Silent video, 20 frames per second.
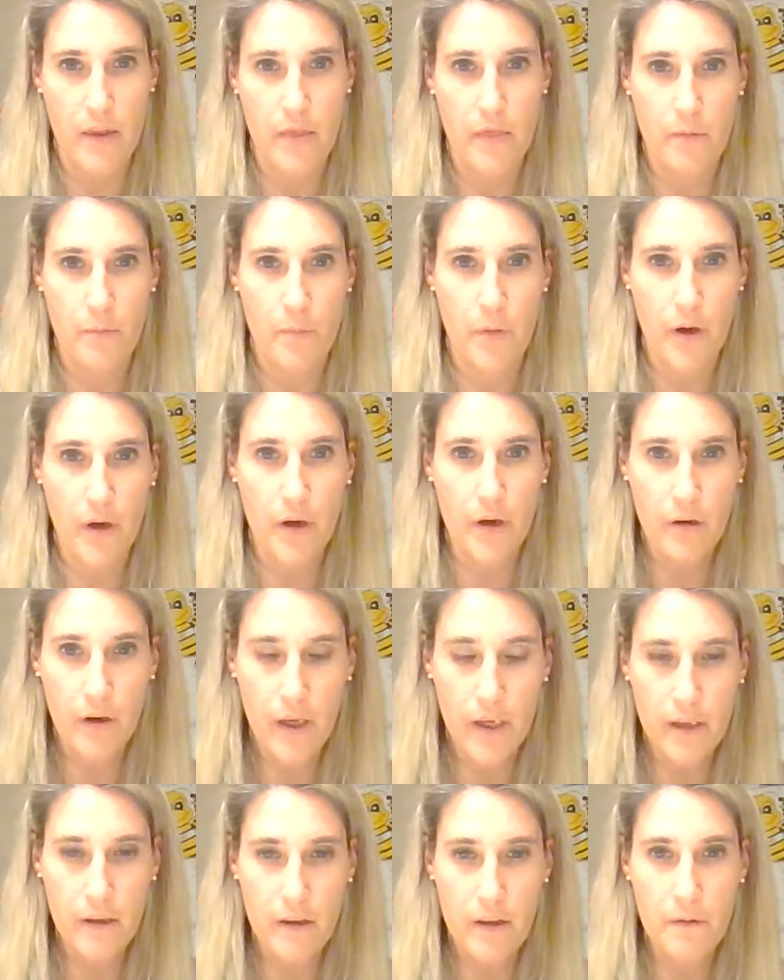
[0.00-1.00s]
in the book
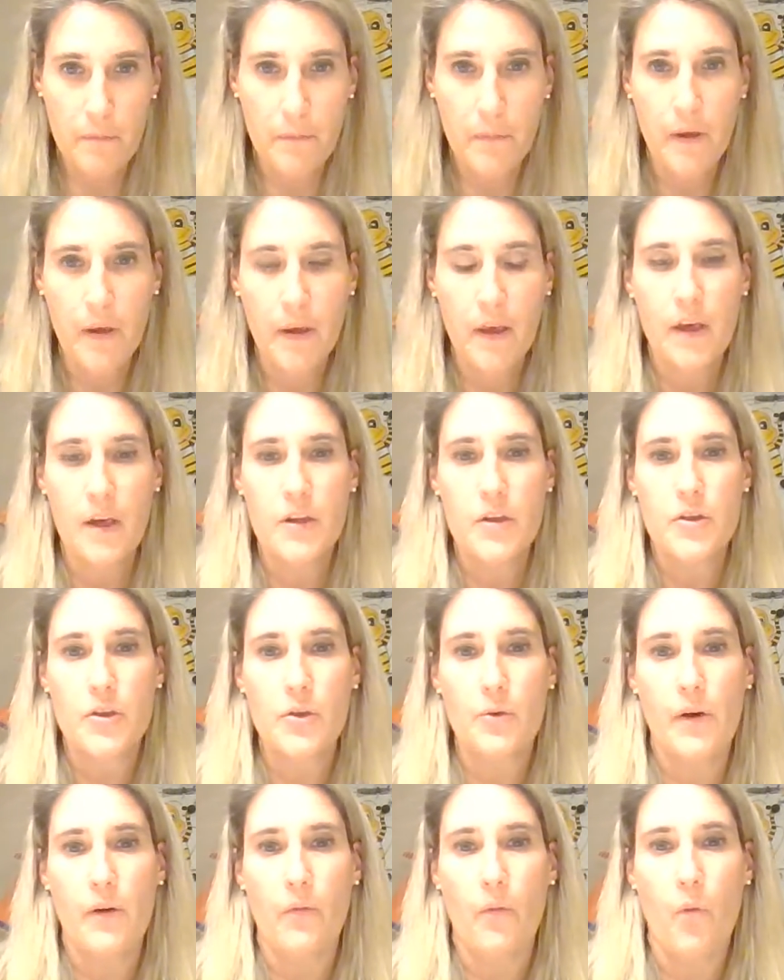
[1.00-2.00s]
curriculum.
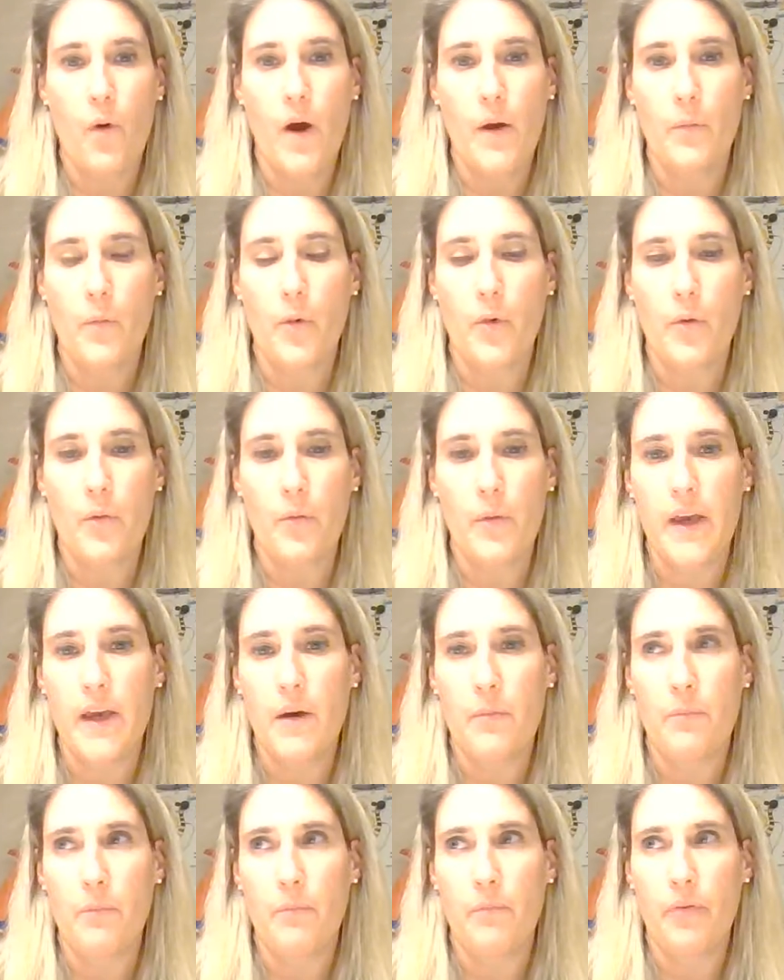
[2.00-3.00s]
So we have one more
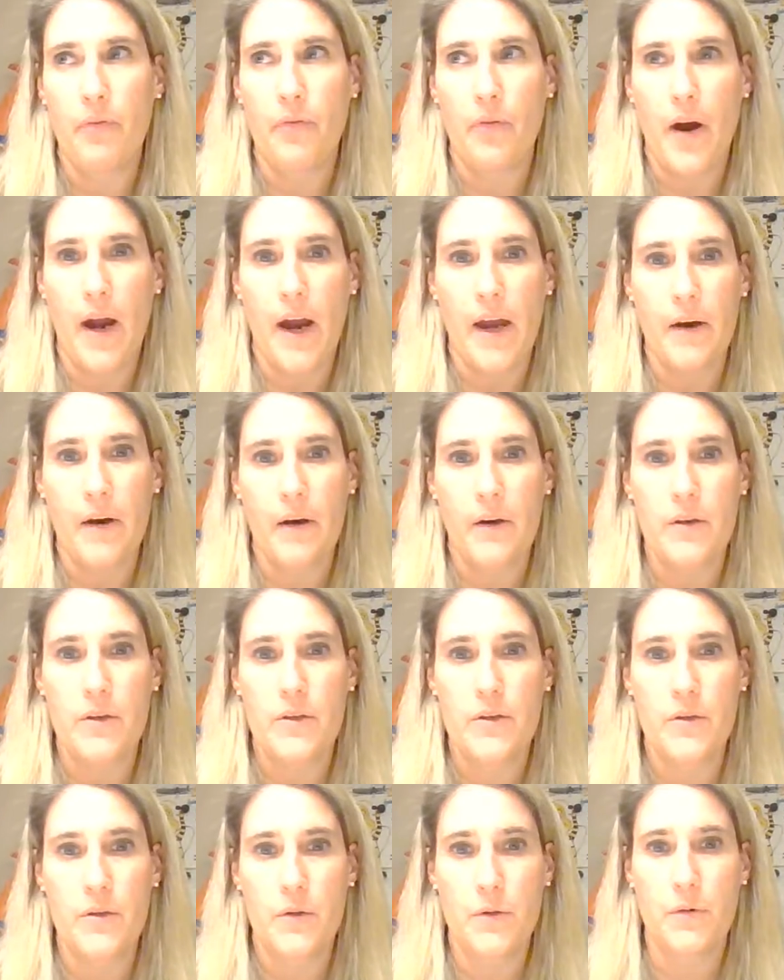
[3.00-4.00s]
week prior
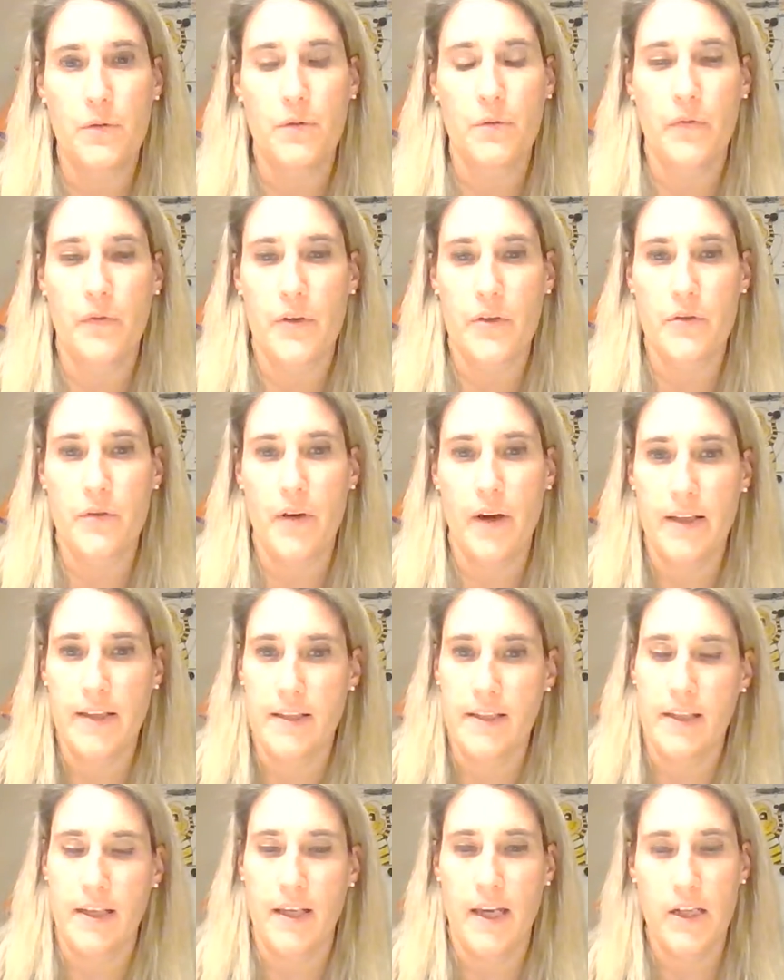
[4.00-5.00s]
to first
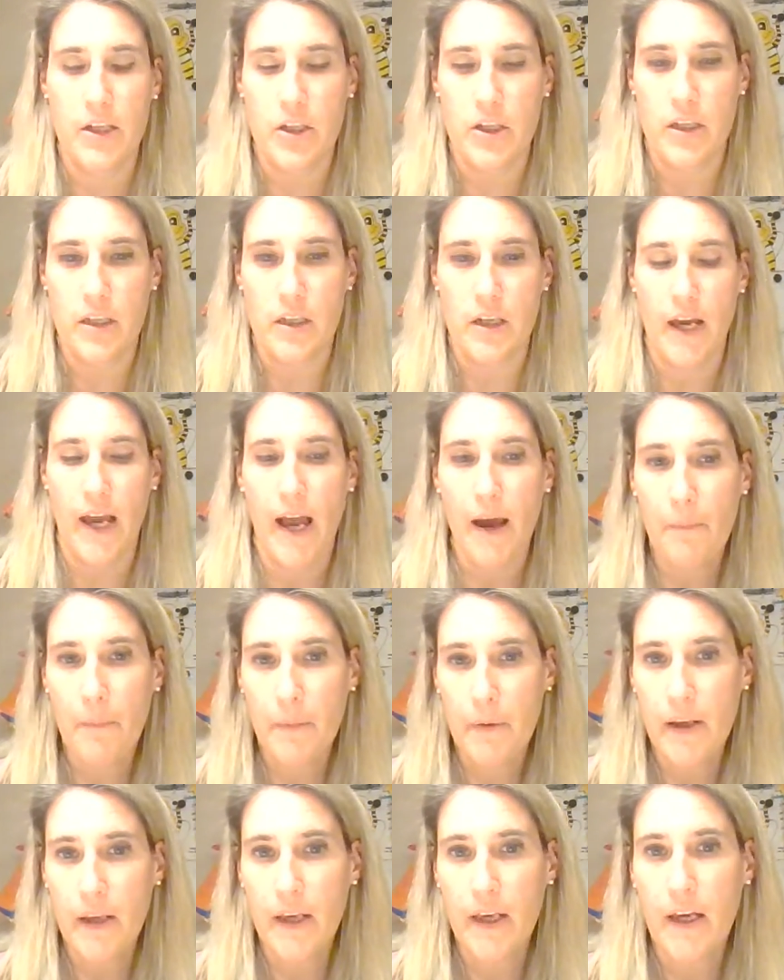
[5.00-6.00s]
reconciliation
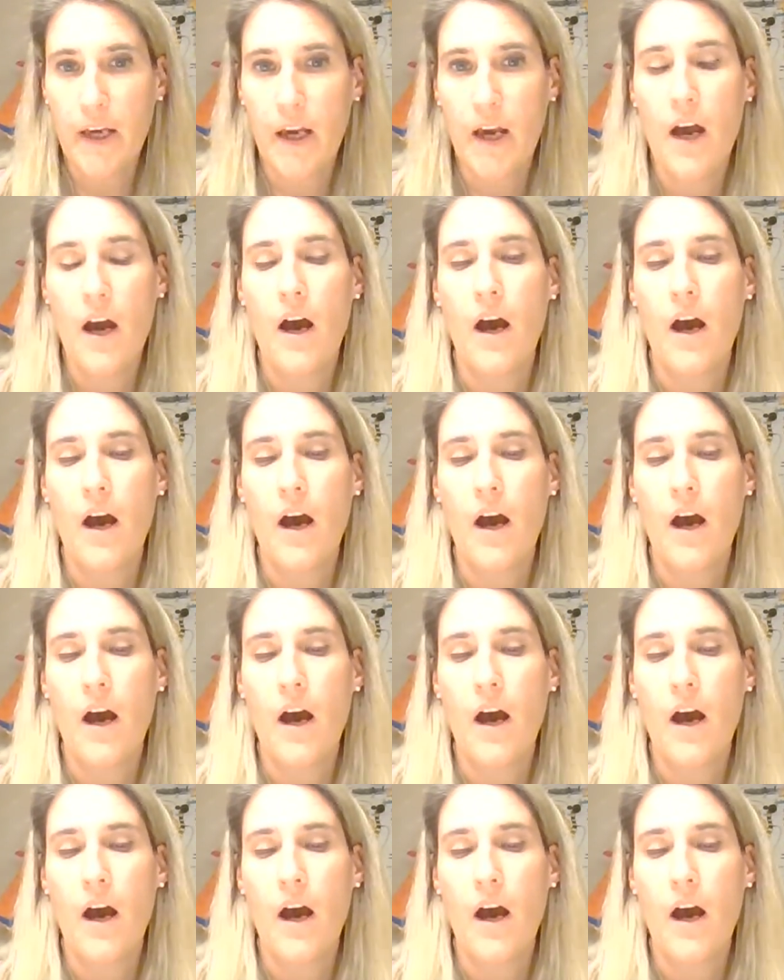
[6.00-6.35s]
happening.